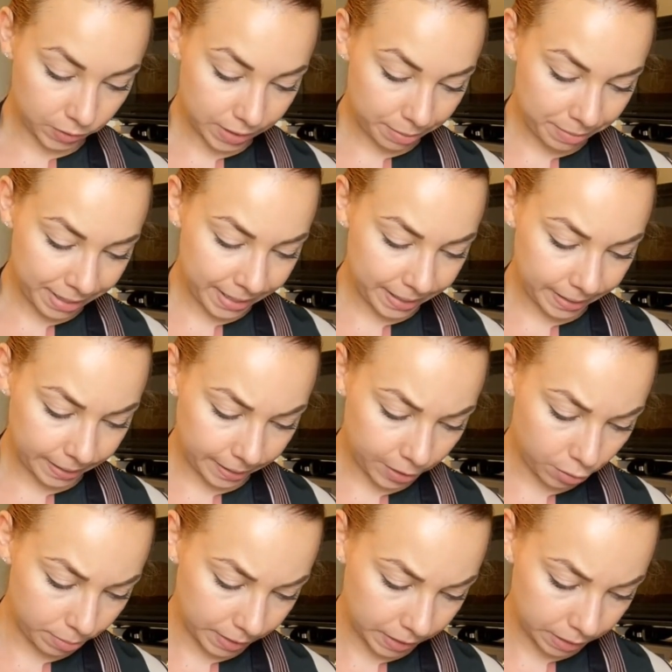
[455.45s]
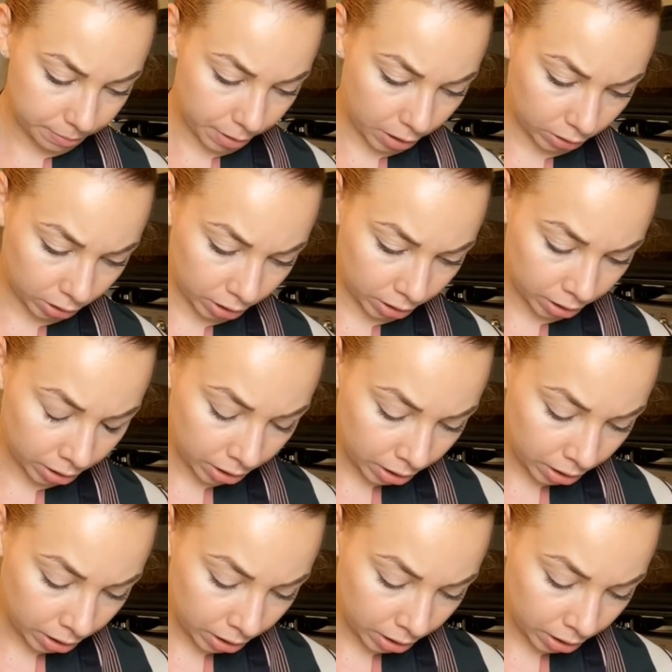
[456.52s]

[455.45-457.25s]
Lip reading: I'm making it a little bit smaller.